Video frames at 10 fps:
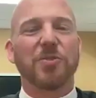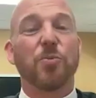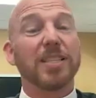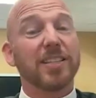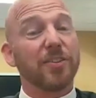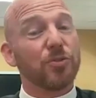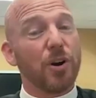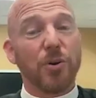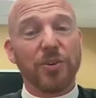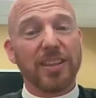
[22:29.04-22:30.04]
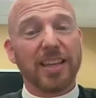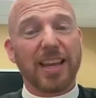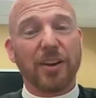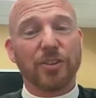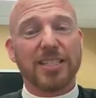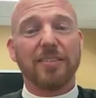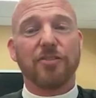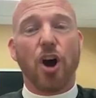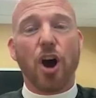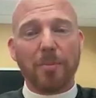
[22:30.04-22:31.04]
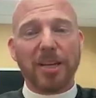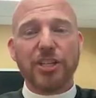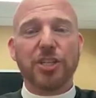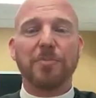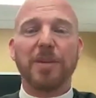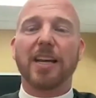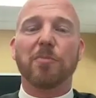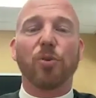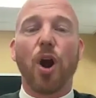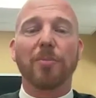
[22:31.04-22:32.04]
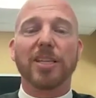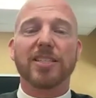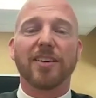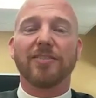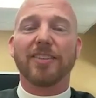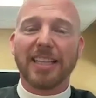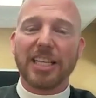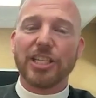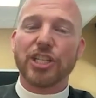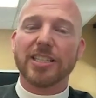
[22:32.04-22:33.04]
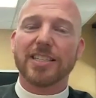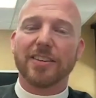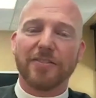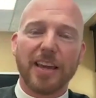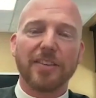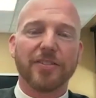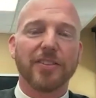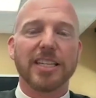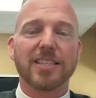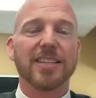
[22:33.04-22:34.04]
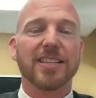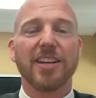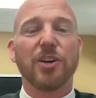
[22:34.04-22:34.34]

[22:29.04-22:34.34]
Once enthroned, the king received homage, meaning a promise of allegiance and faithfulness,